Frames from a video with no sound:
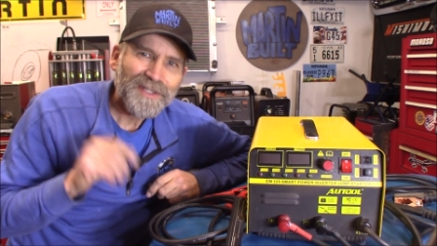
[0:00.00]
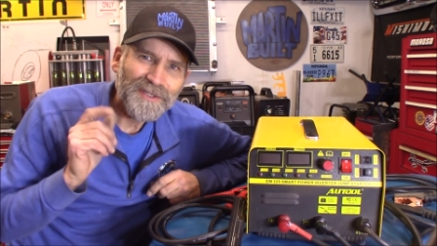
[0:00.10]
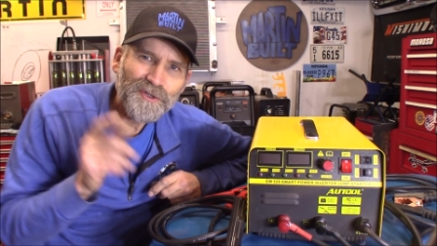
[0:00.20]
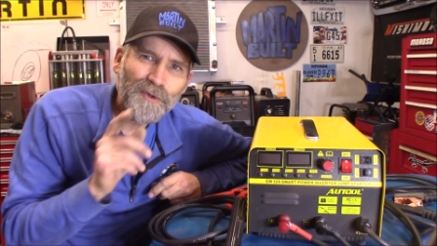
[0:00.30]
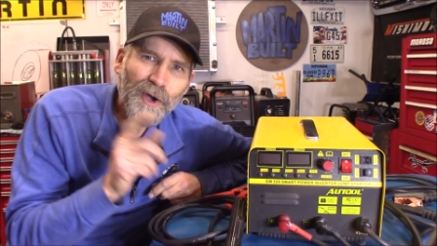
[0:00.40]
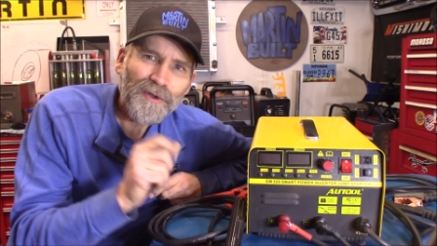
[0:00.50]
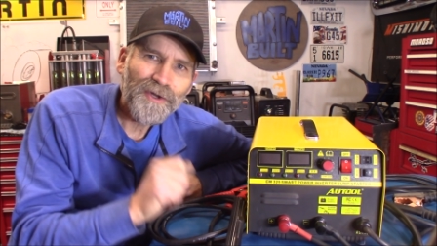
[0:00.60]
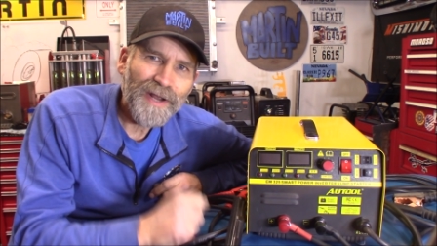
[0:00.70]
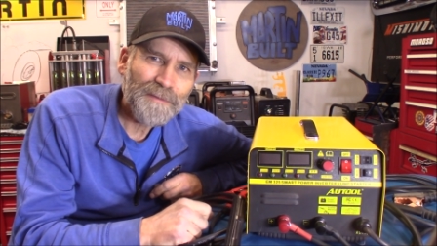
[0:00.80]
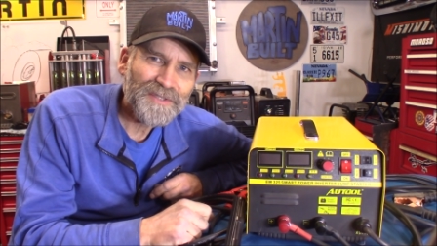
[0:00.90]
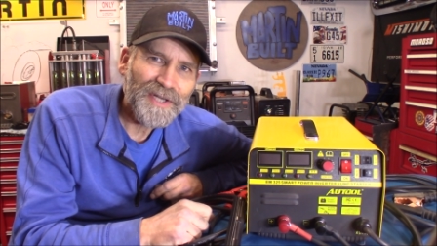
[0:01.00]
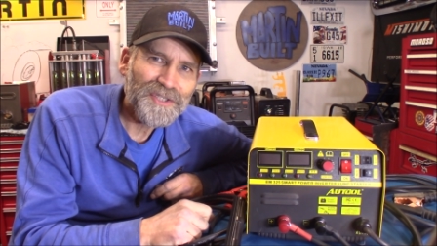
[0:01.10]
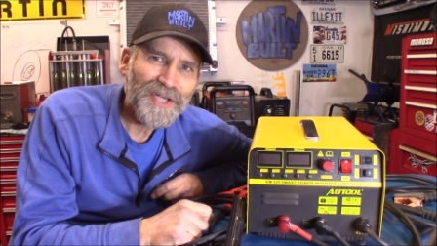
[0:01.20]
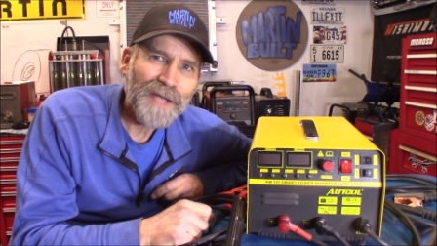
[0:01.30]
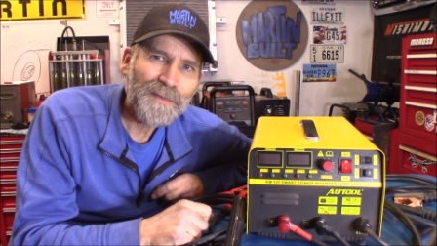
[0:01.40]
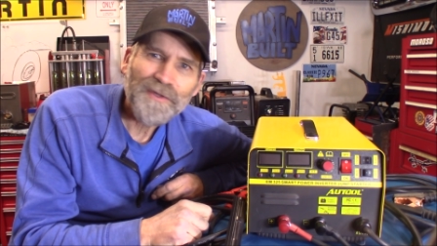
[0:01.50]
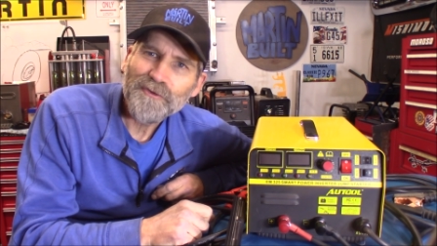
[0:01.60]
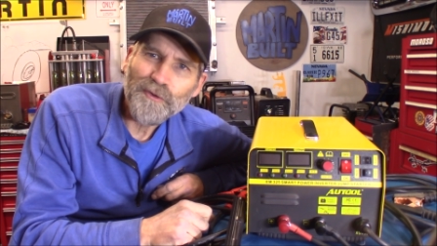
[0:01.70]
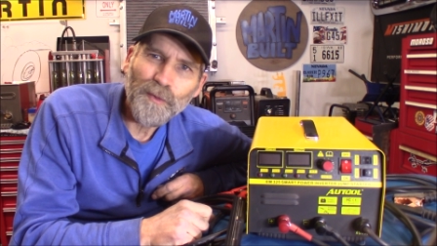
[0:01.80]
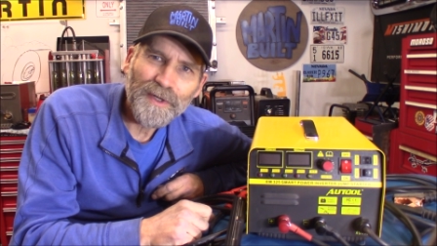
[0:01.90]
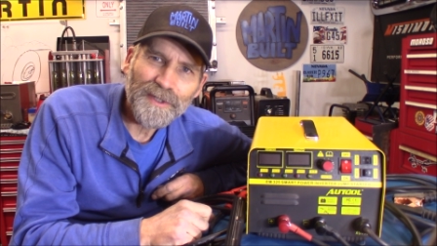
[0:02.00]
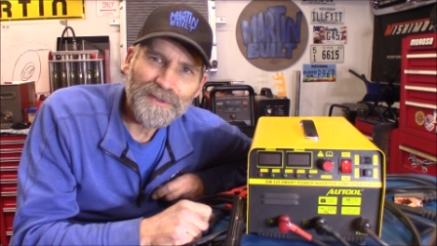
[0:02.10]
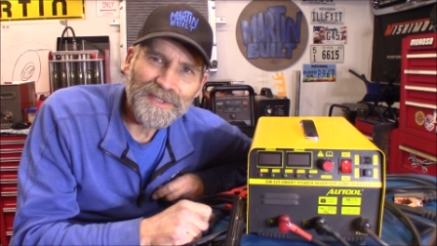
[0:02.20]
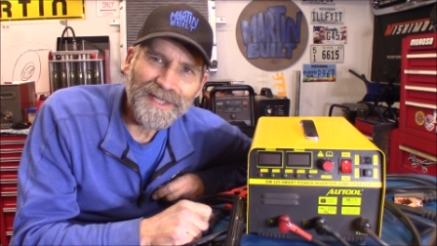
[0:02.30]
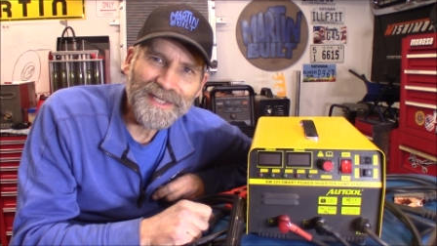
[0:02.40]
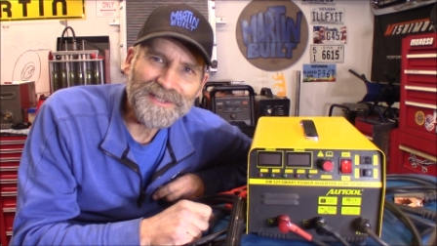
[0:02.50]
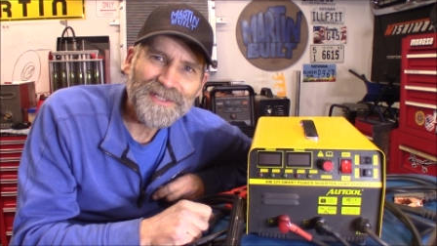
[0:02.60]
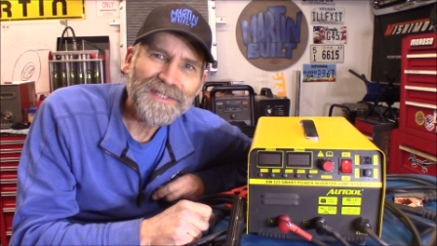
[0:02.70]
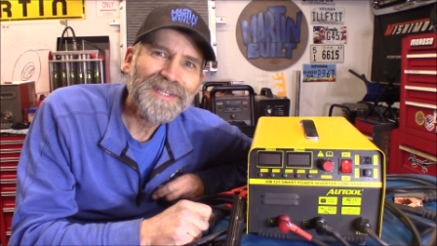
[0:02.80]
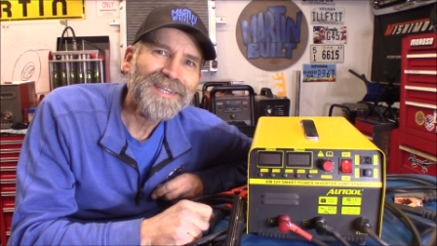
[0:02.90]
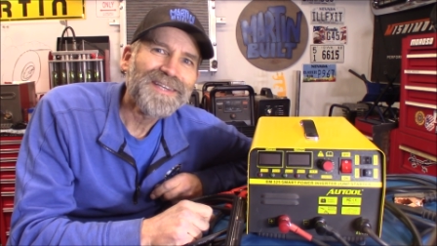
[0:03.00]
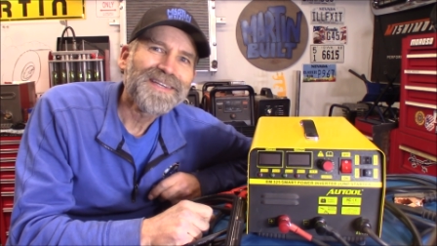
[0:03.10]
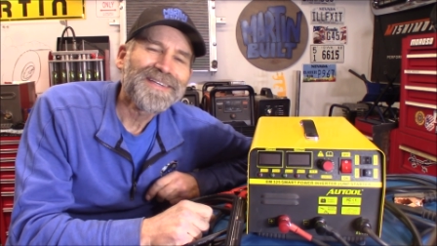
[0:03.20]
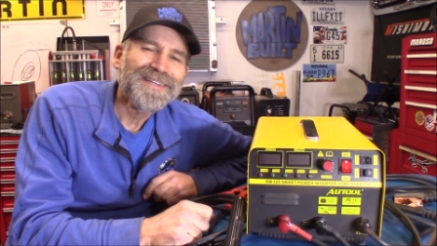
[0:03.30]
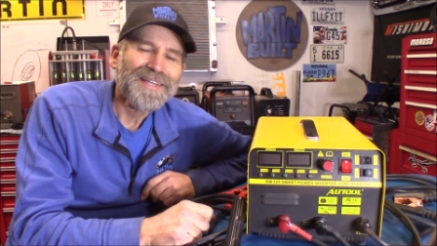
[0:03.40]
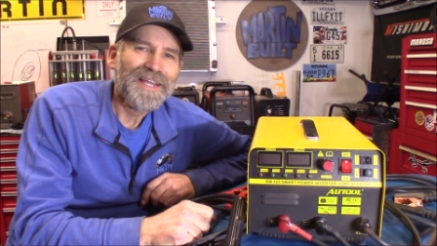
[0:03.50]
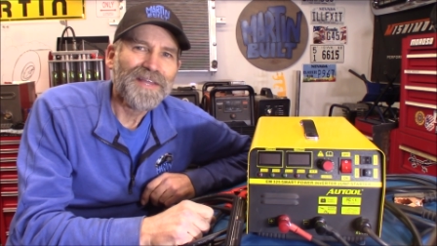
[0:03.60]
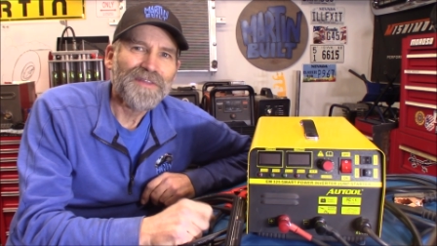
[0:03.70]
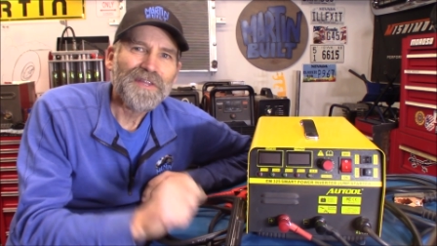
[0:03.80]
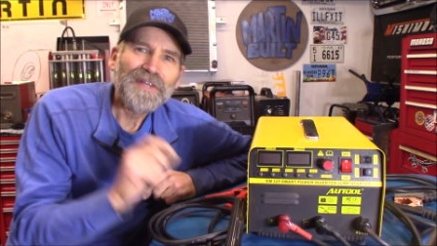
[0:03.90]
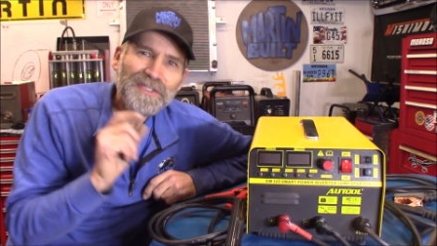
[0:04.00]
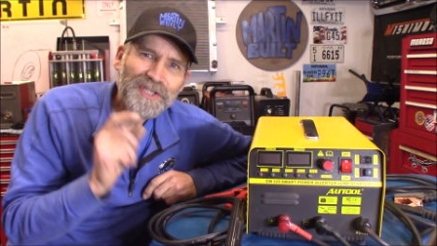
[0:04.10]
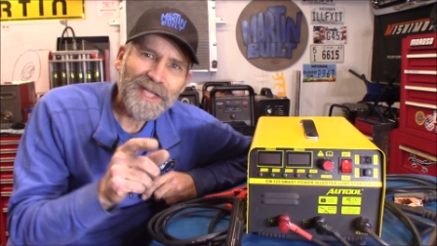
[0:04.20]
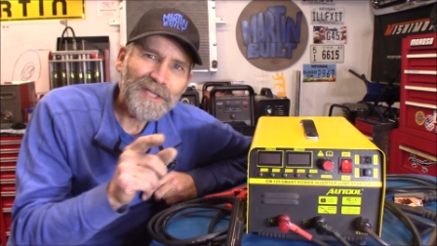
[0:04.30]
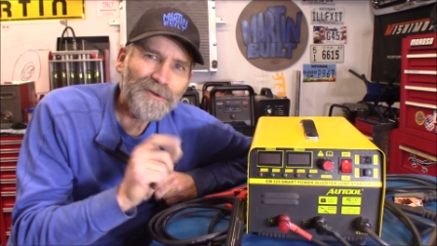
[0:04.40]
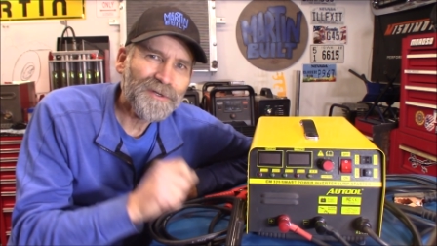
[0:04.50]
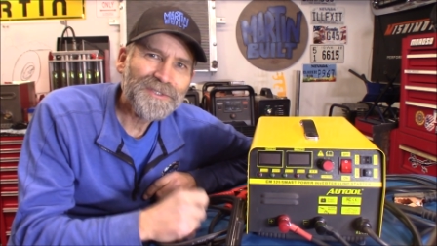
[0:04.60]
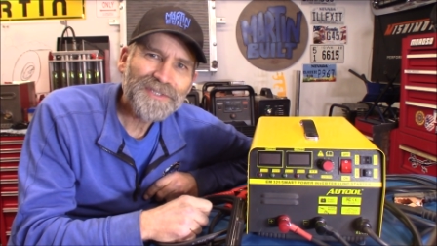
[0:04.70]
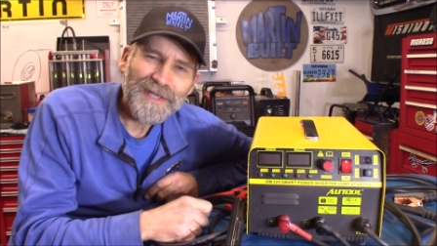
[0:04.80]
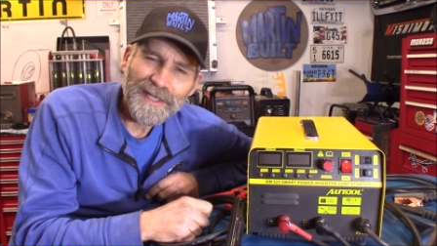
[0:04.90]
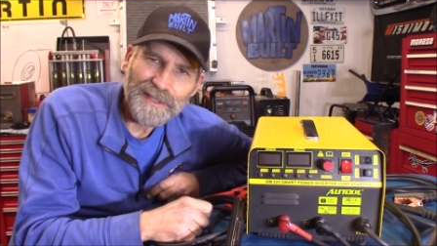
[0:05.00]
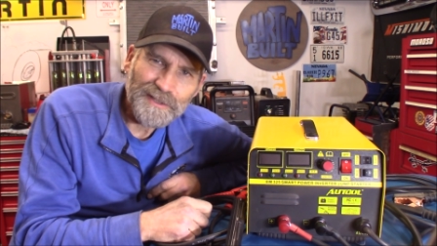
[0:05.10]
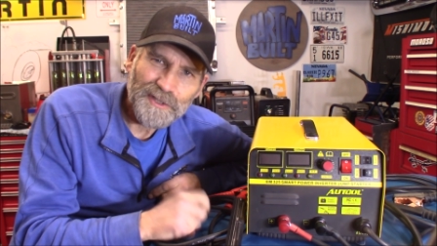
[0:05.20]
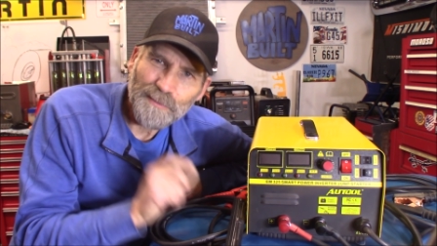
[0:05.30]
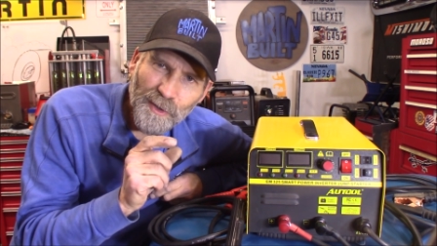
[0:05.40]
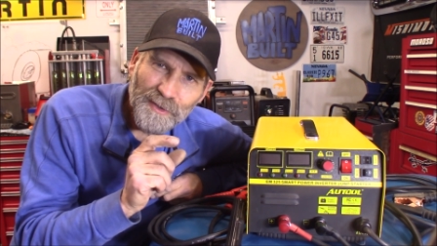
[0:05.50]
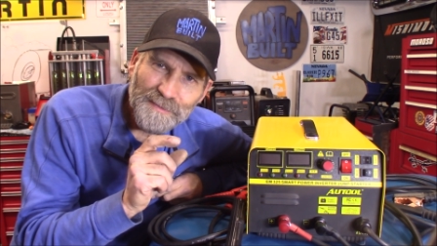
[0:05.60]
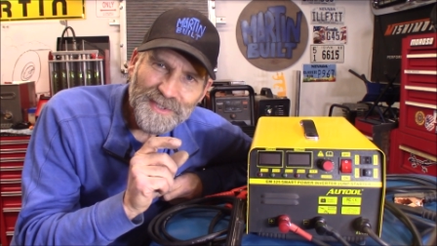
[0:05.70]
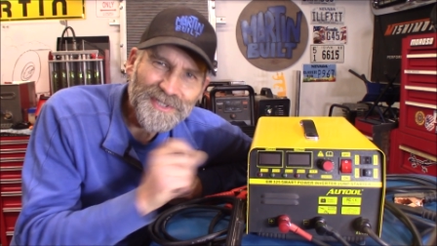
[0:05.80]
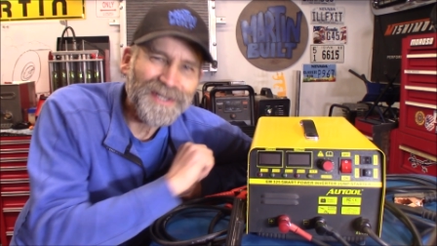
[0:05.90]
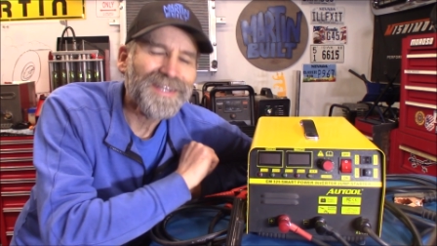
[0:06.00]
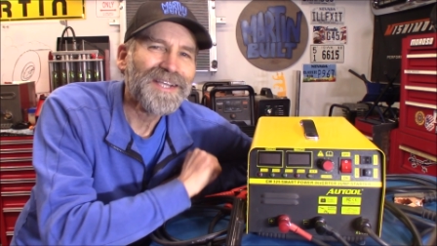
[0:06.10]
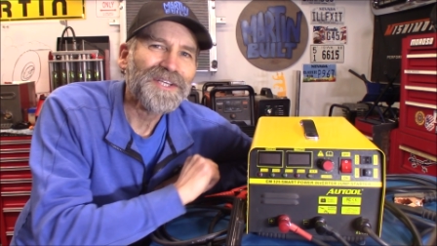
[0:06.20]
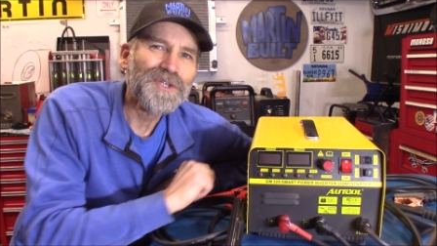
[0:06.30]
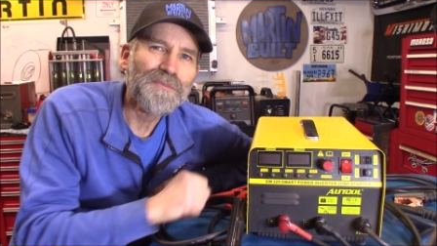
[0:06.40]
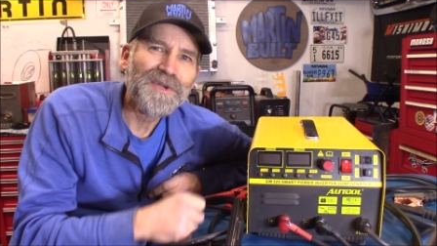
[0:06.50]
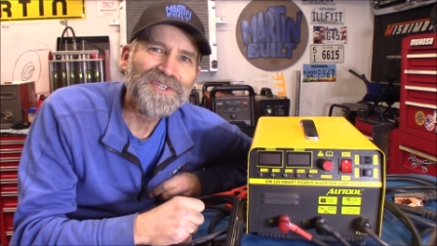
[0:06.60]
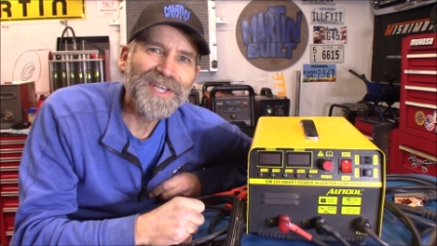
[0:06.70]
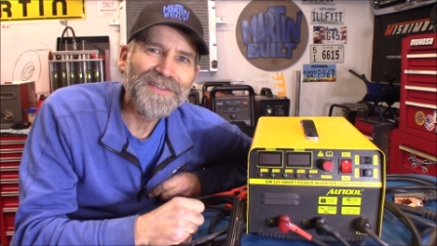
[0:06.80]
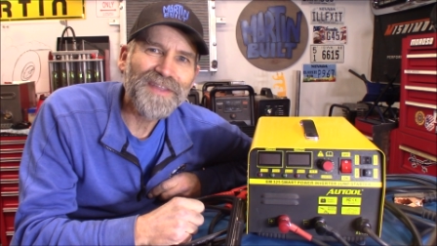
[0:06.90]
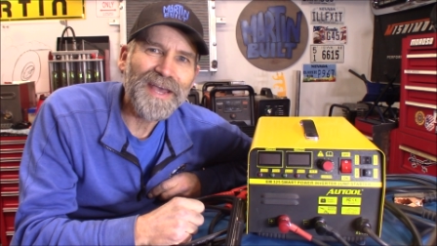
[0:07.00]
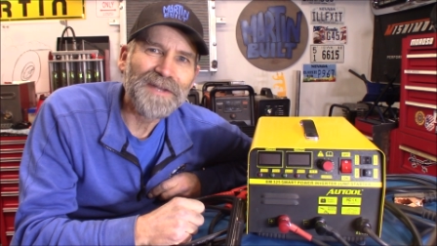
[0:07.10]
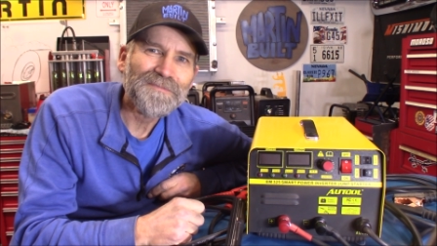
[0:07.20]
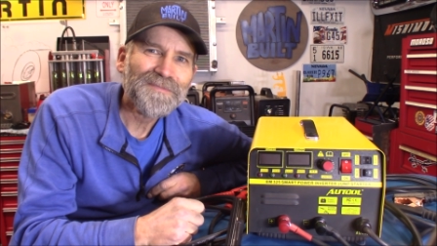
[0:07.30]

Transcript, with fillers: And do all your Amazon shopping through one of those links. And then the channel earns a small commission. Sure appreciate that.